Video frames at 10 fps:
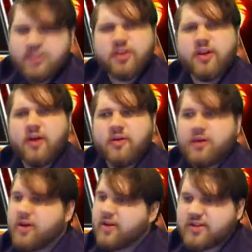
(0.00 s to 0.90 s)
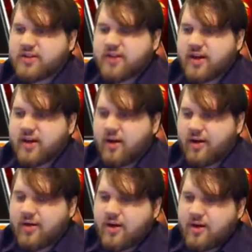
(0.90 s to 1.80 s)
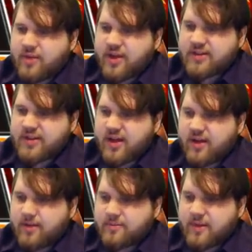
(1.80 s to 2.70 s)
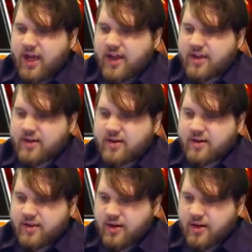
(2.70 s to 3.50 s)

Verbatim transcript: Actually, no. Doesn't suck at all. Because I can